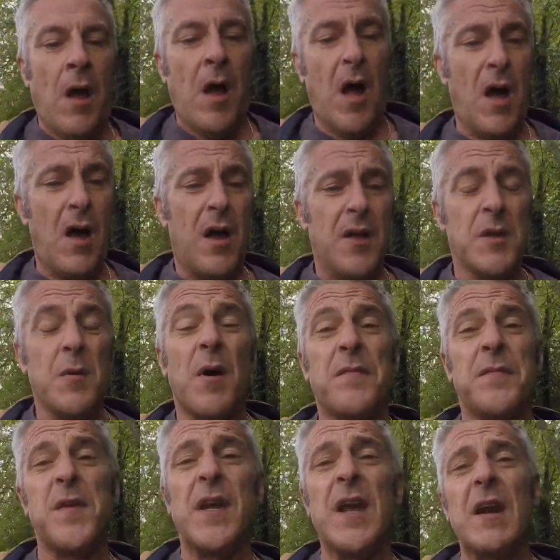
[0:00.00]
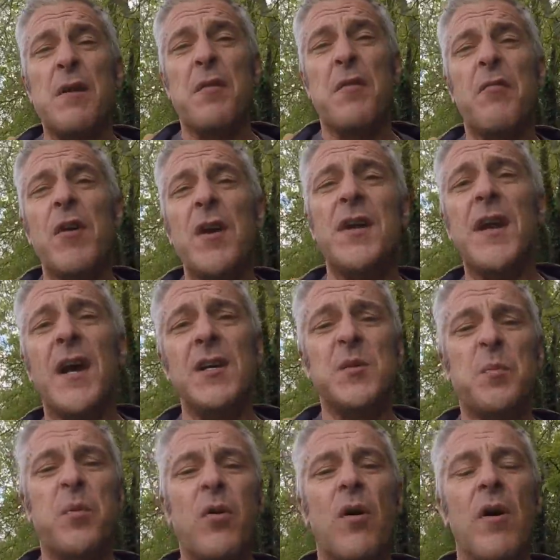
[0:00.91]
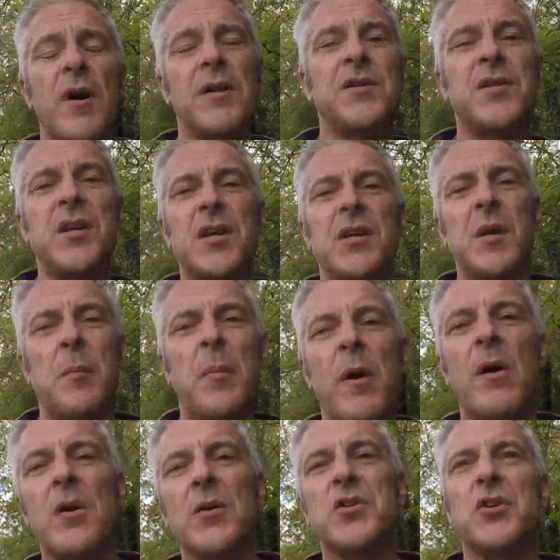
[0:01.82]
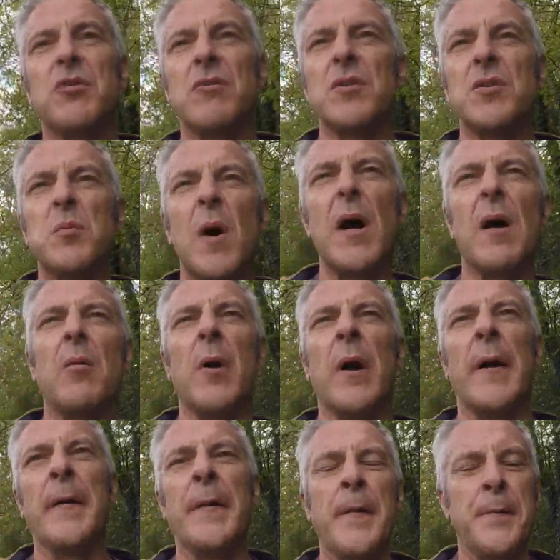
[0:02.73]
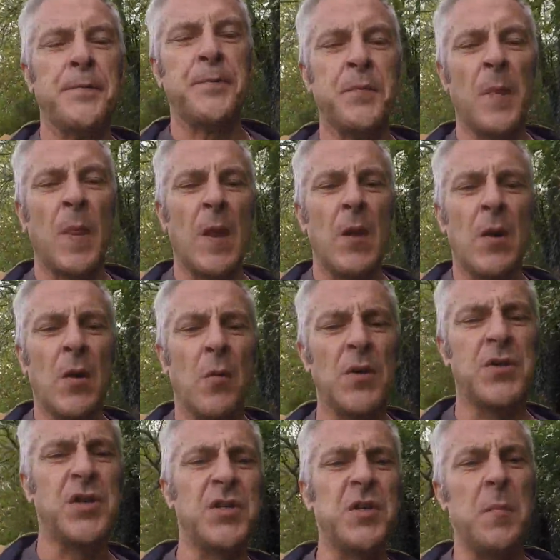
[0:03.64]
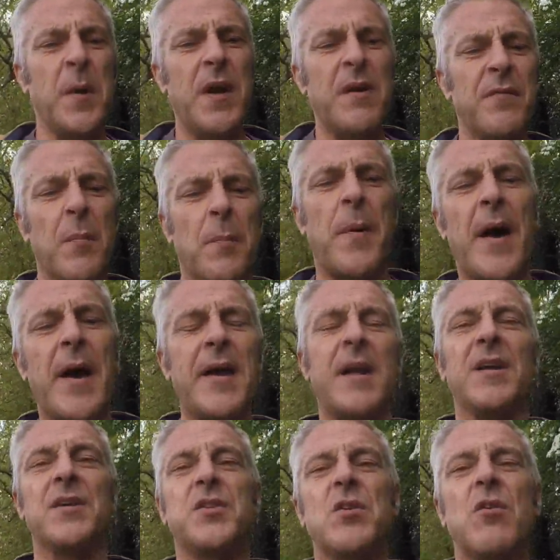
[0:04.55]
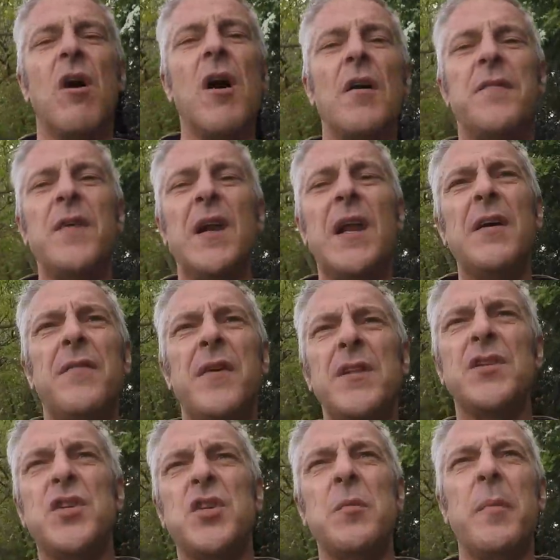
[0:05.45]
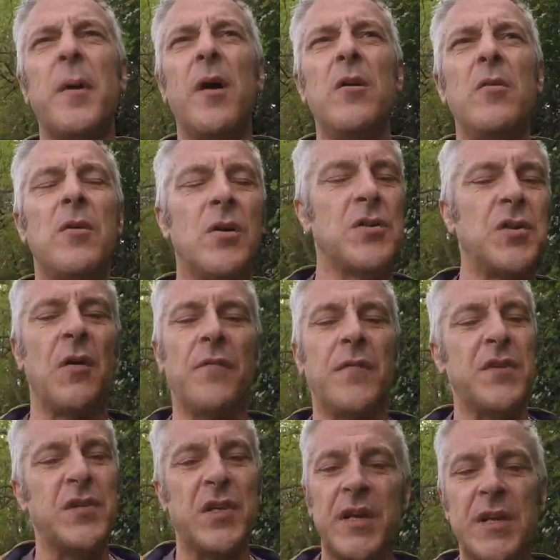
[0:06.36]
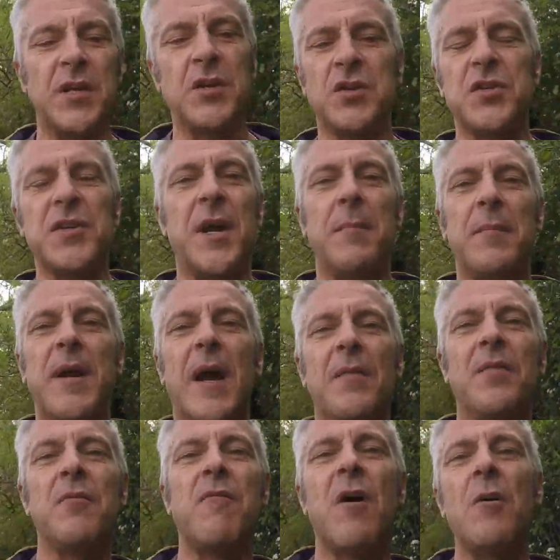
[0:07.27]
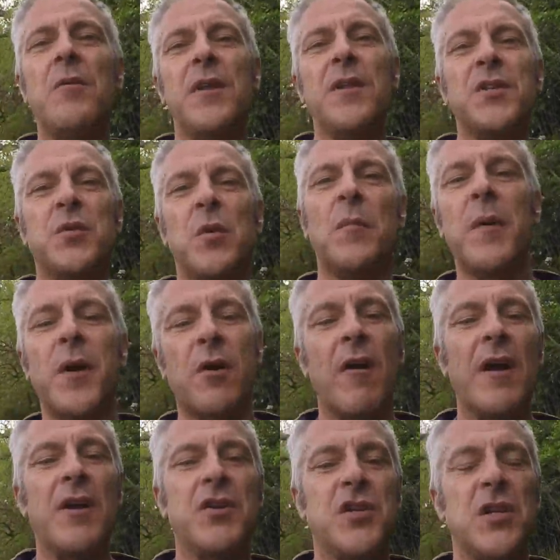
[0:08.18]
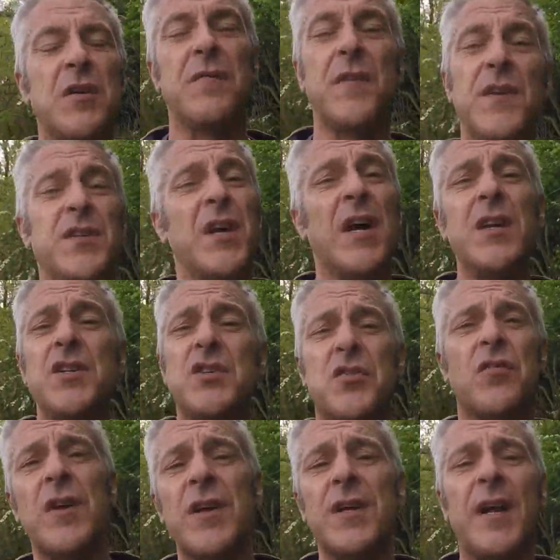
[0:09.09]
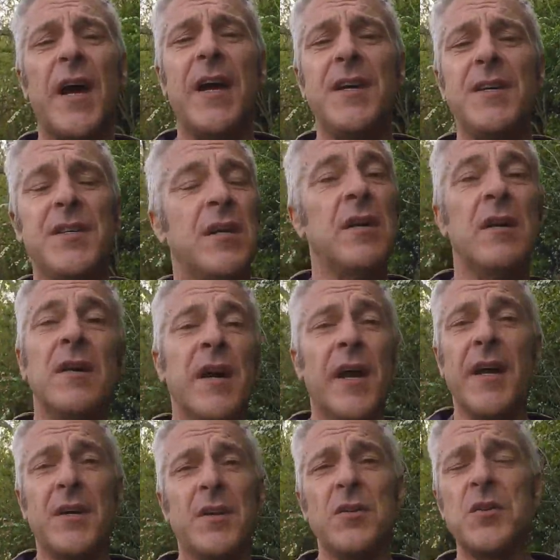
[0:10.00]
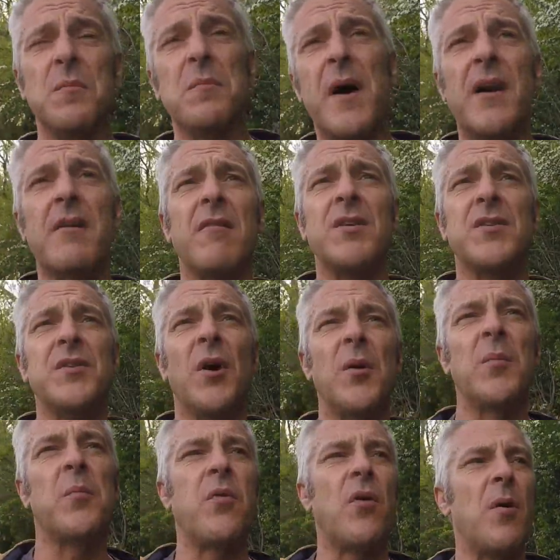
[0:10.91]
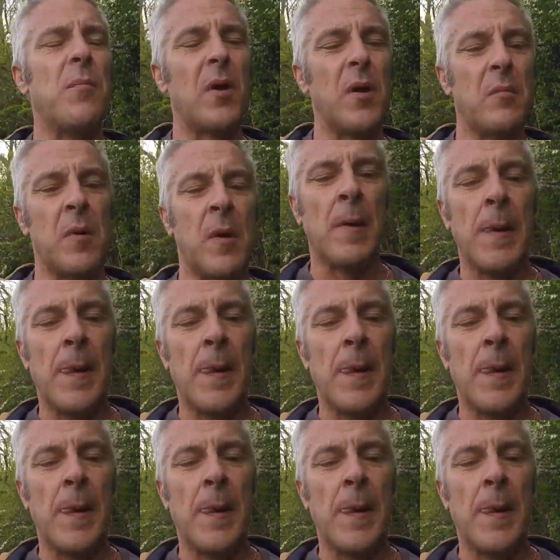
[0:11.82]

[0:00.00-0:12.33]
And you have to get it 3 days prior to your departure as well, which is a bit of a pain. It's all right if you live in Cebu because obviously you just nip down the road into immigration. If it takes 3 days, it doesn't matter, it's not a problem.